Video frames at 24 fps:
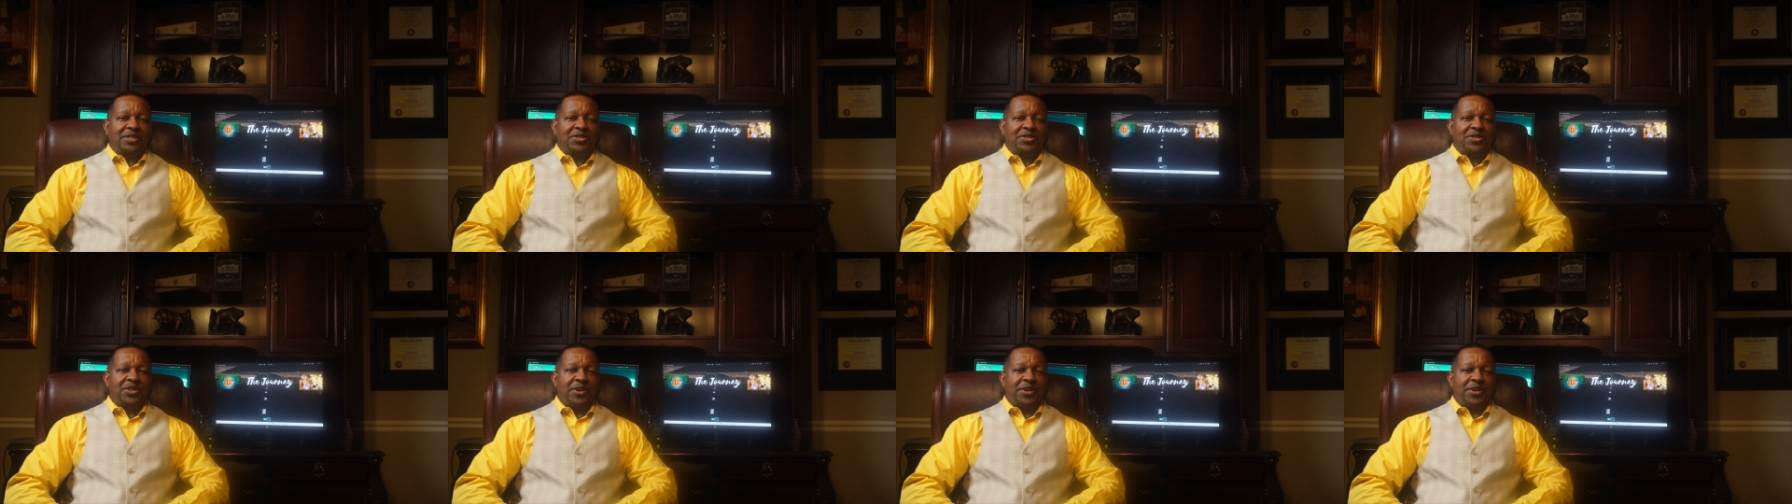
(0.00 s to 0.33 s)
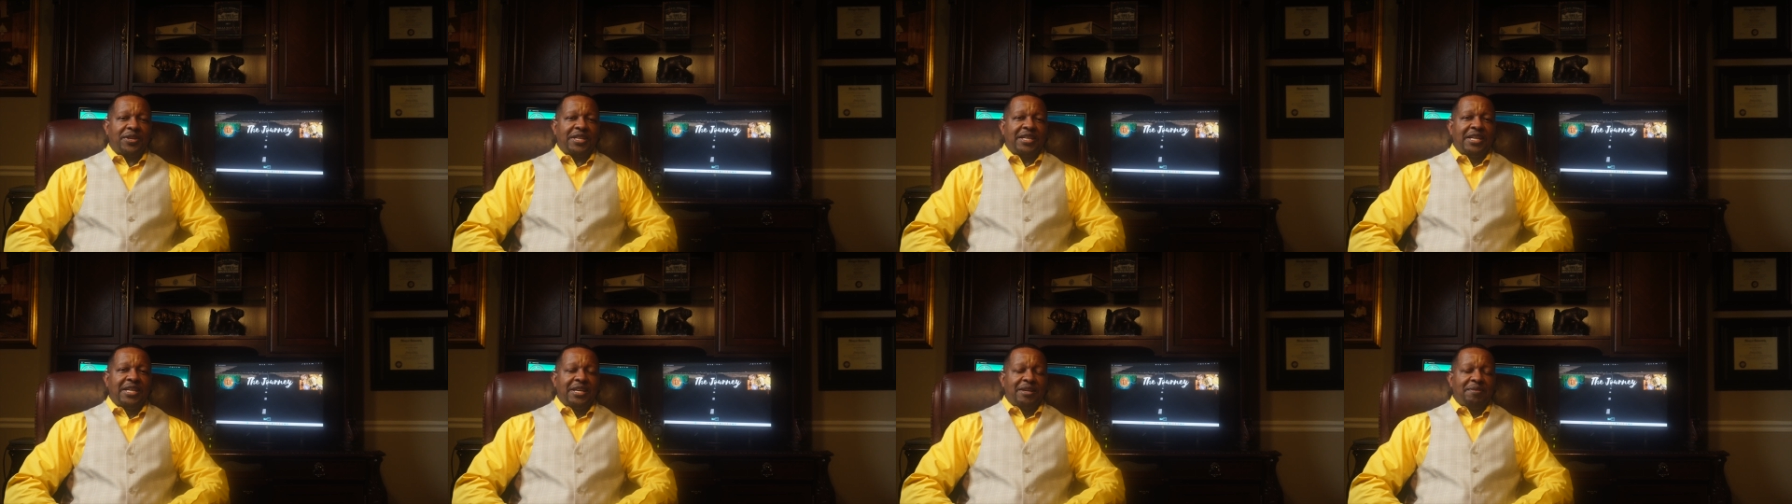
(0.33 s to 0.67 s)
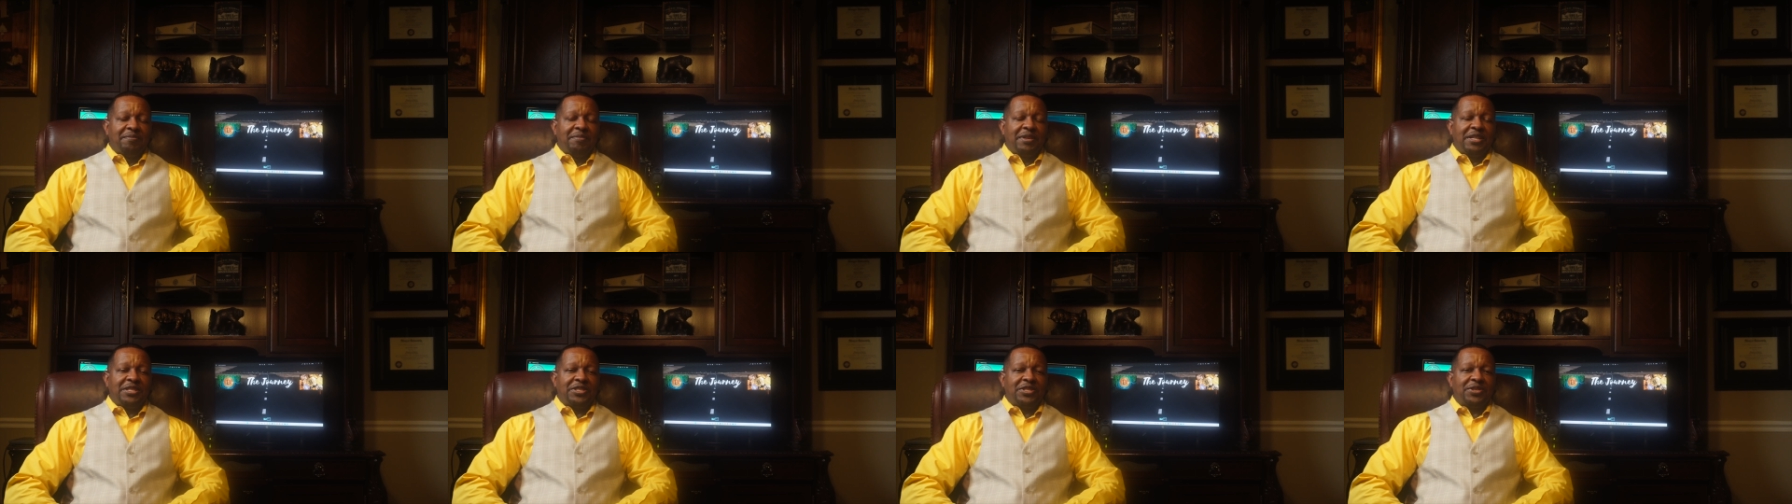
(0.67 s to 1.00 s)
Journey,
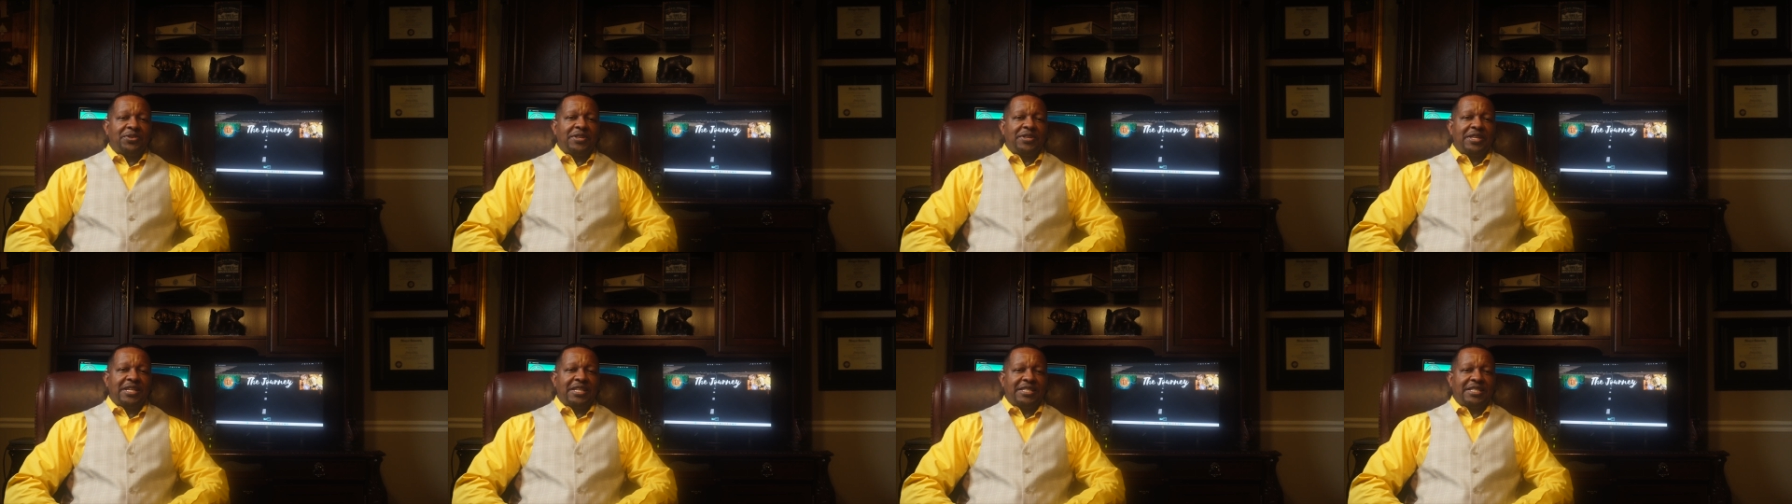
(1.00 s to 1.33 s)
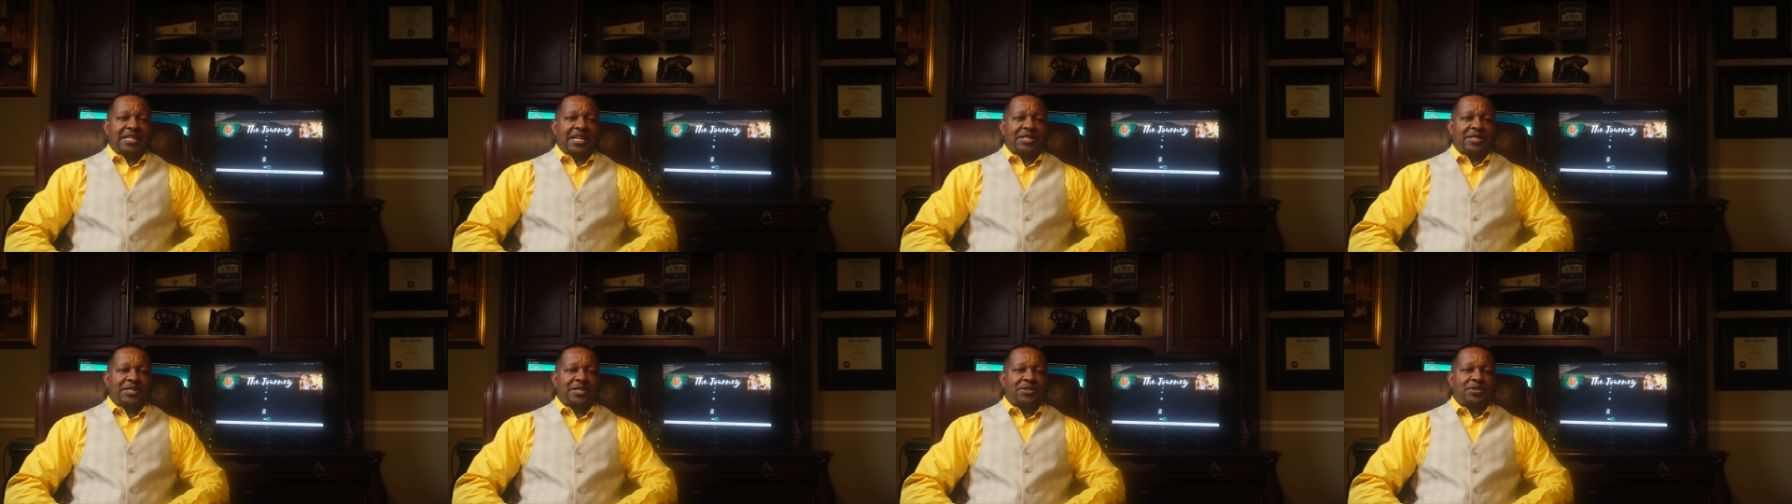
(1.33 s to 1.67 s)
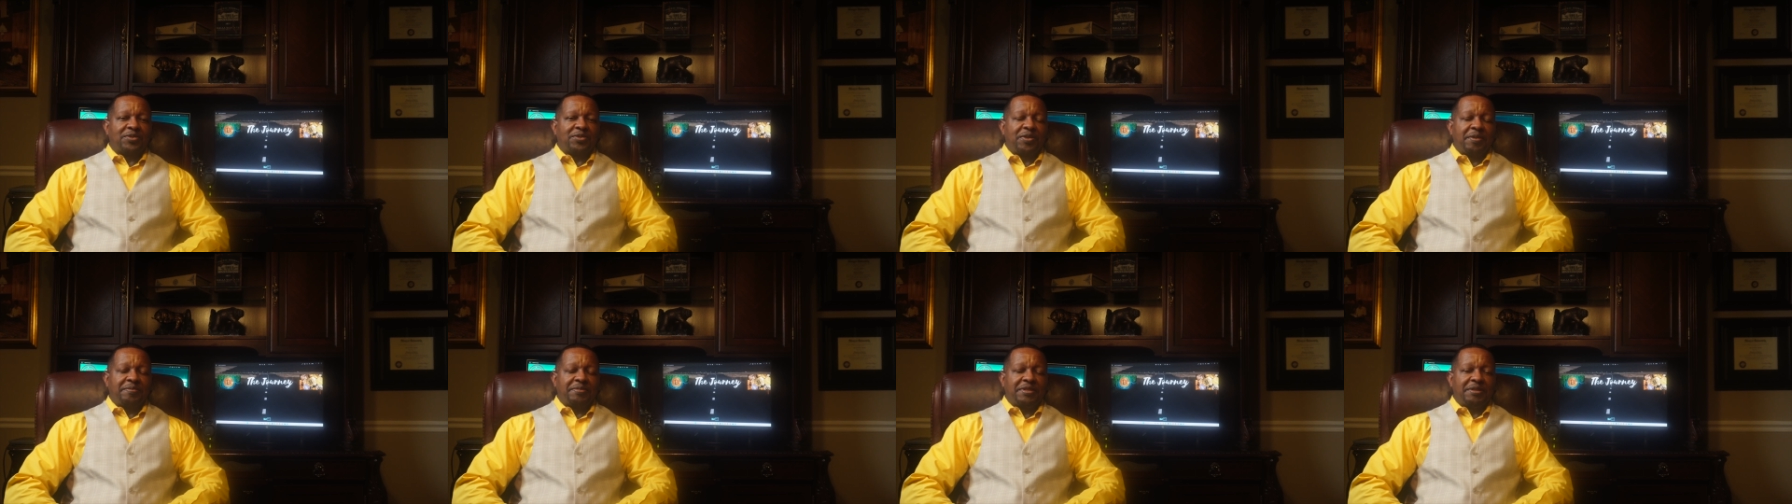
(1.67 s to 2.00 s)
be sure and hit that
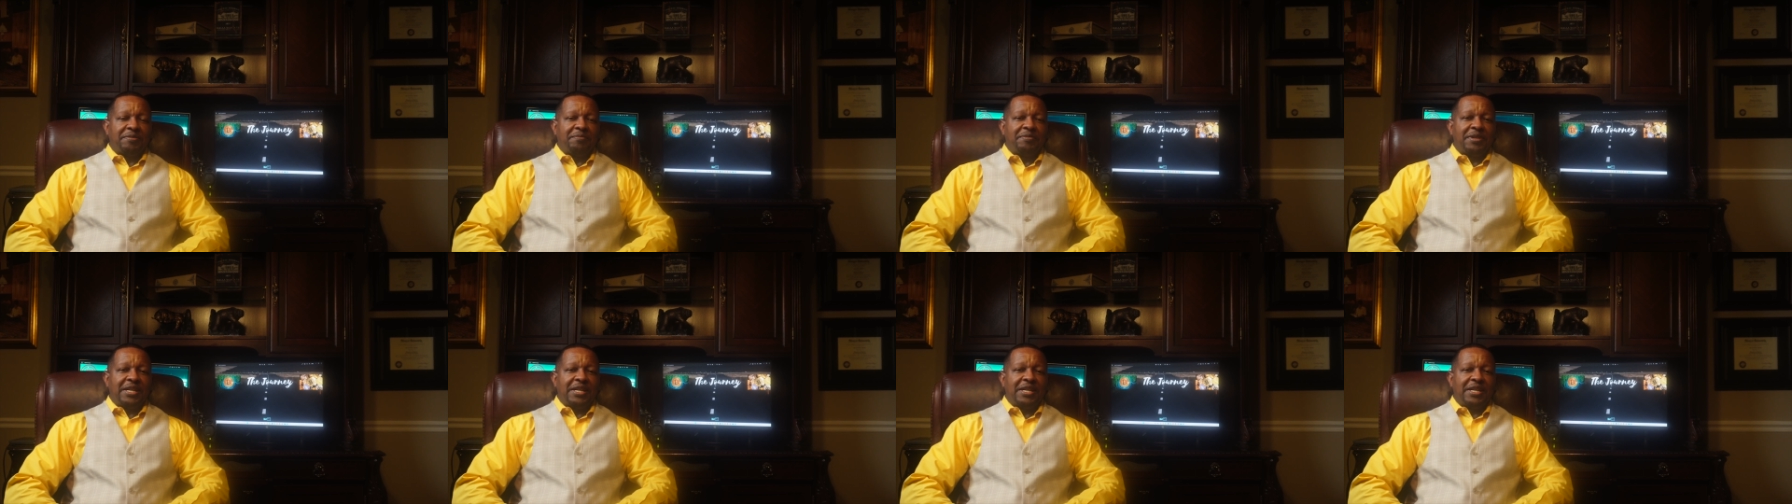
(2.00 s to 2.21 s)
subscription